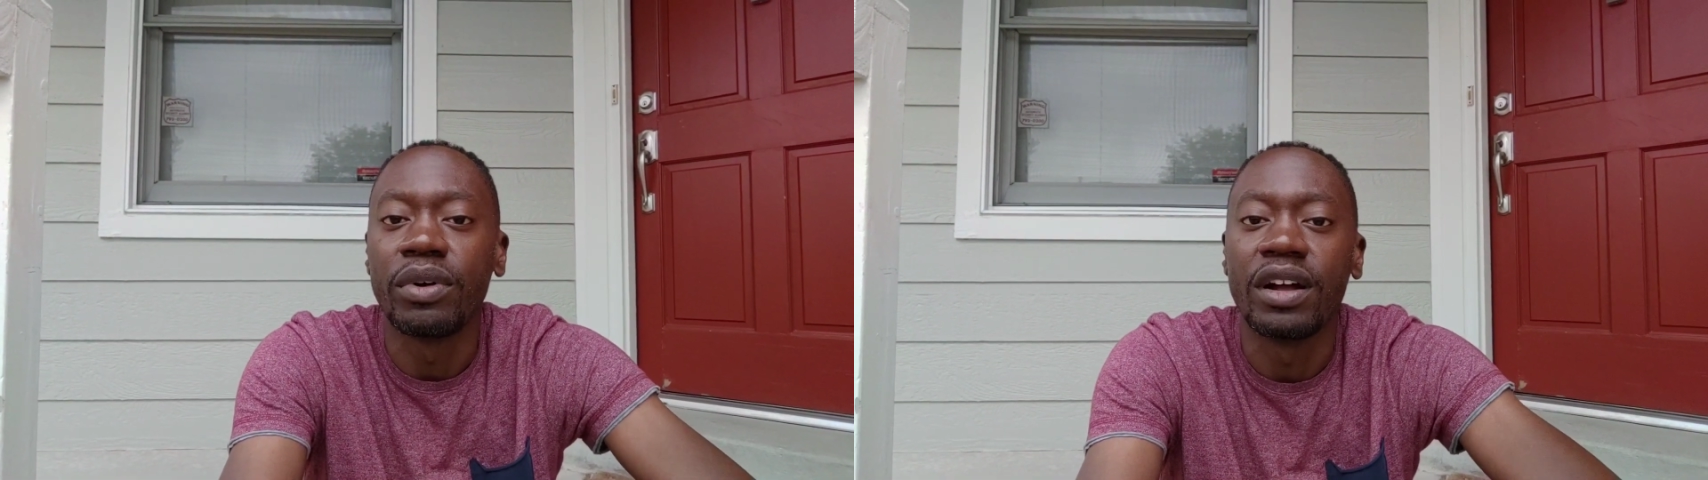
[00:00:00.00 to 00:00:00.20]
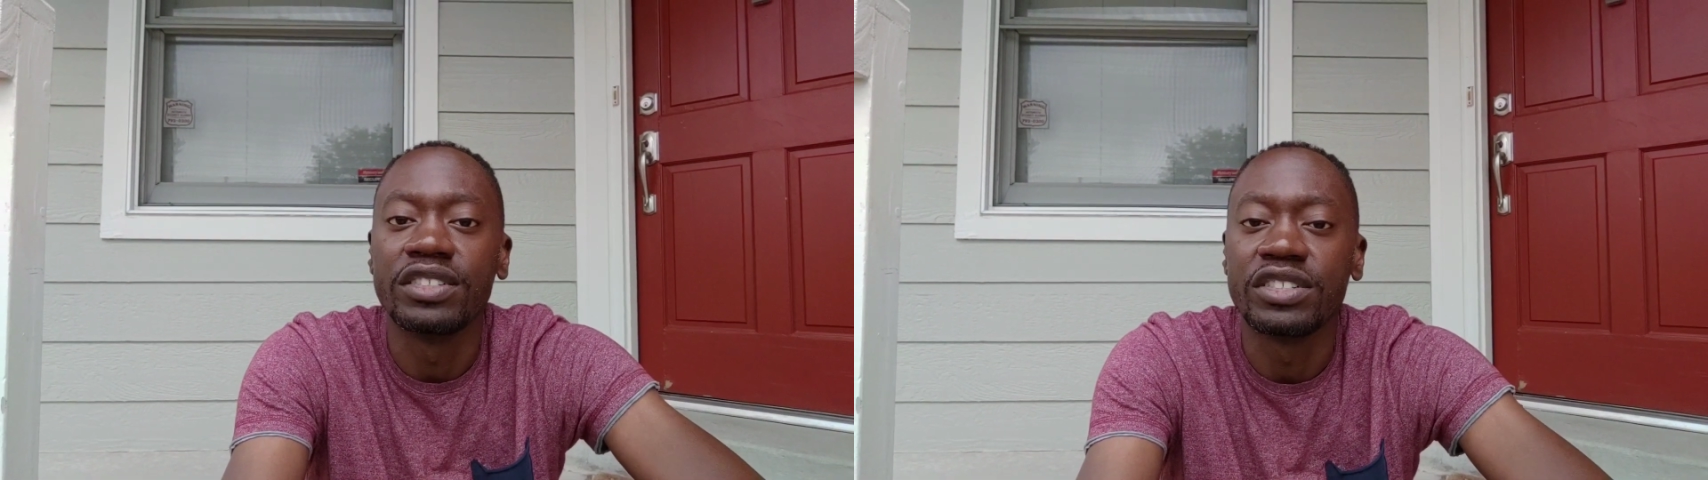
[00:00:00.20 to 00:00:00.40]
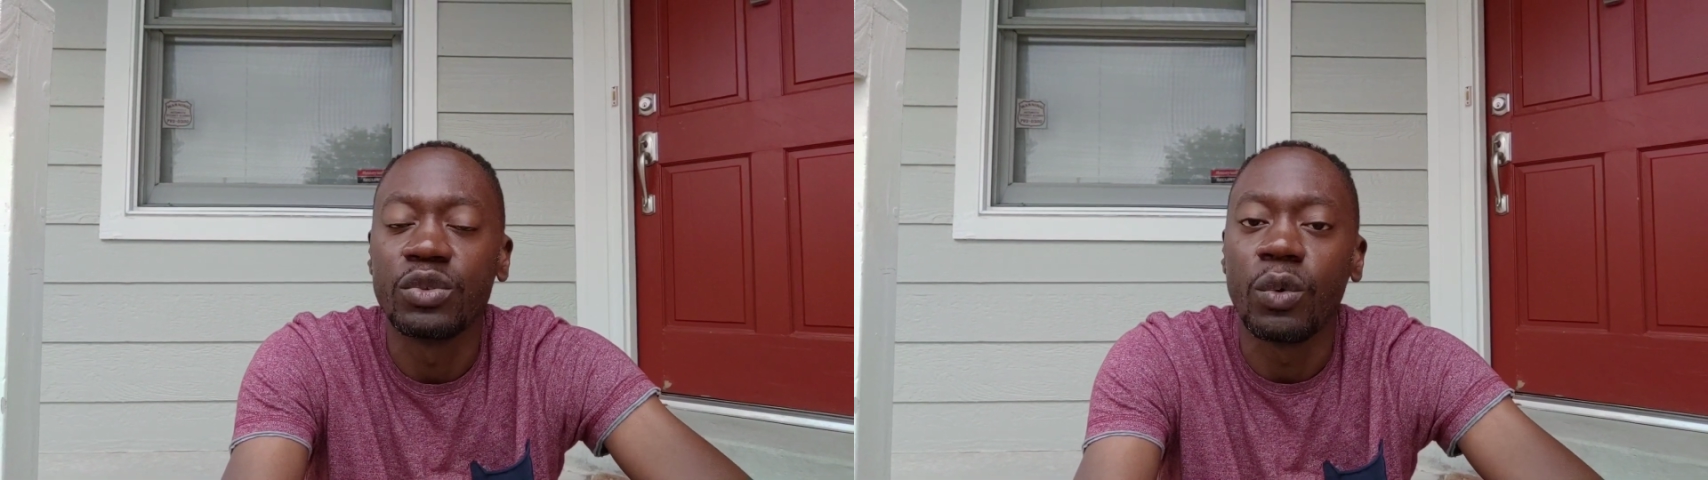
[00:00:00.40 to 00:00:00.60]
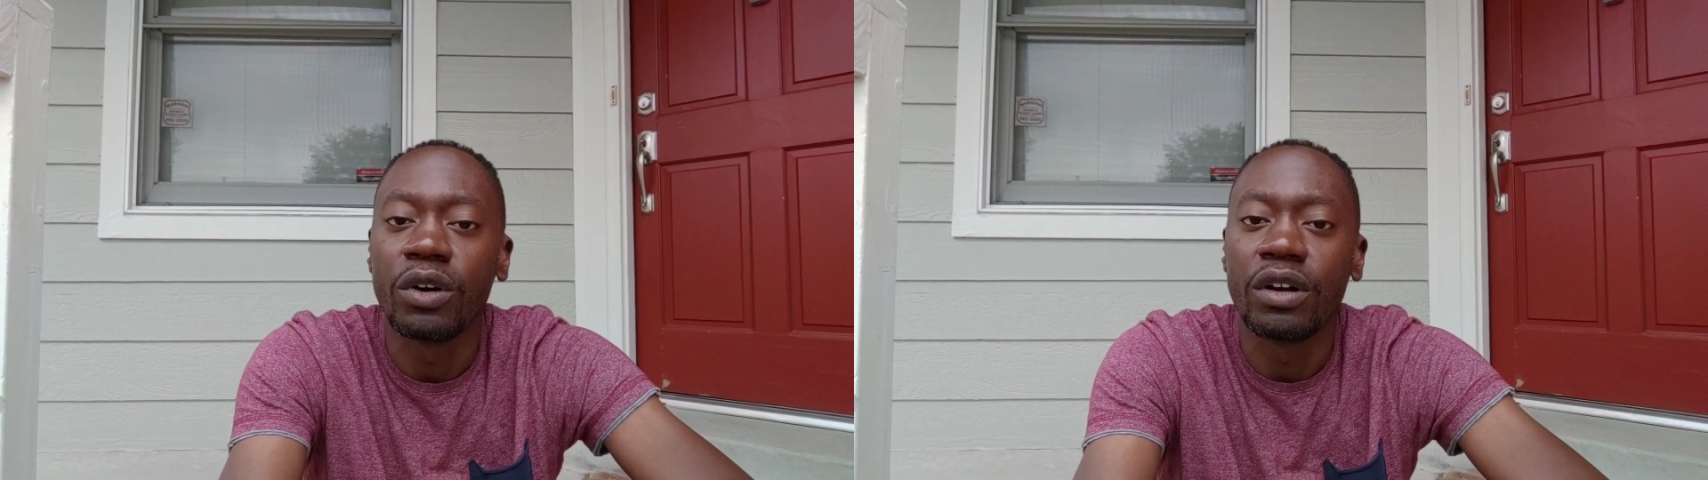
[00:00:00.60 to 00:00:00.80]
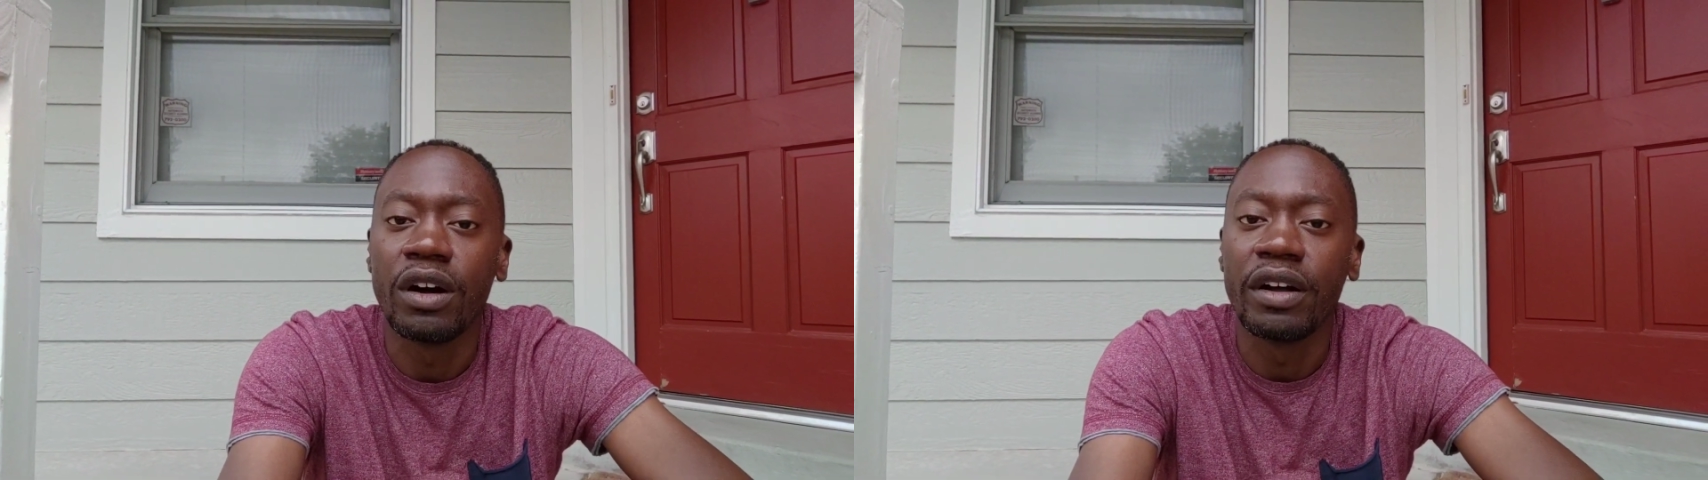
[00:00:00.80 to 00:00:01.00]
project to
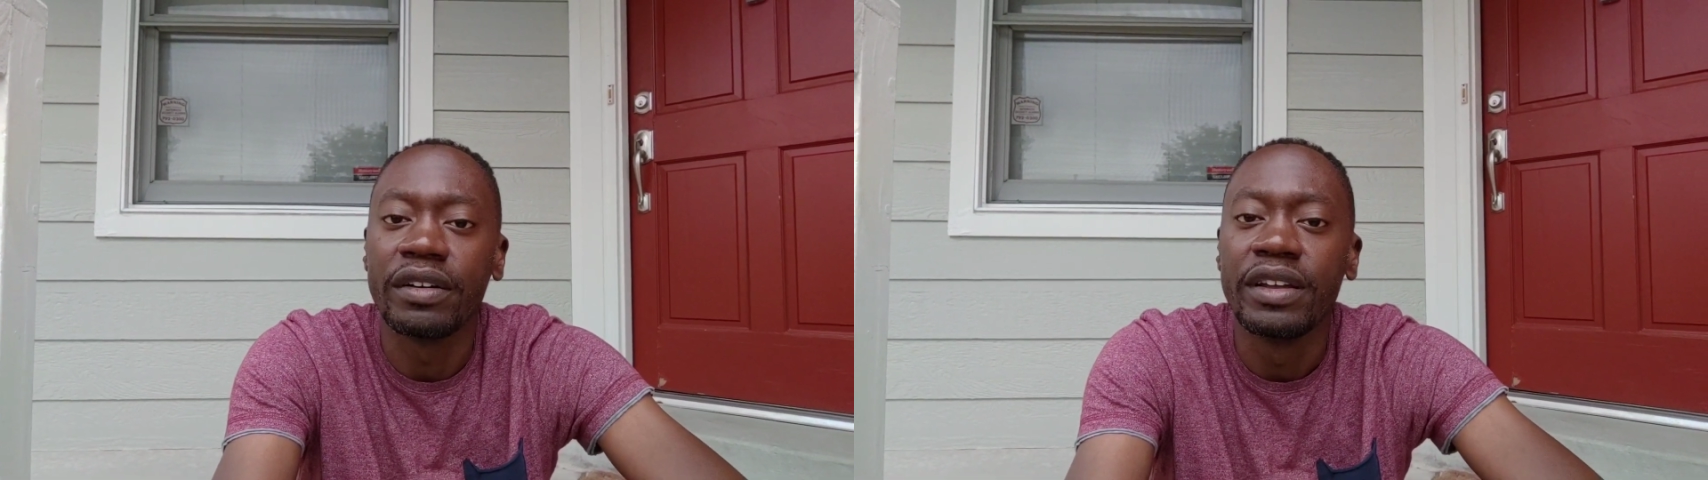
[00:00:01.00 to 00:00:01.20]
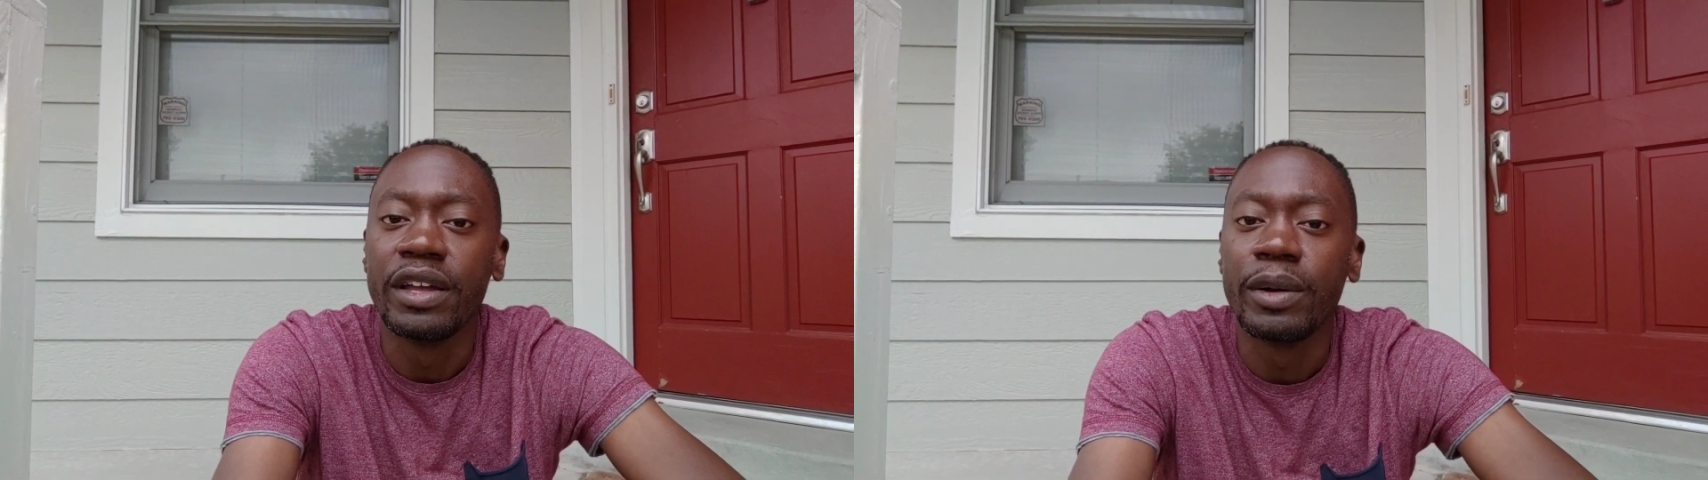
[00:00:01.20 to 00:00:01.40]
work on.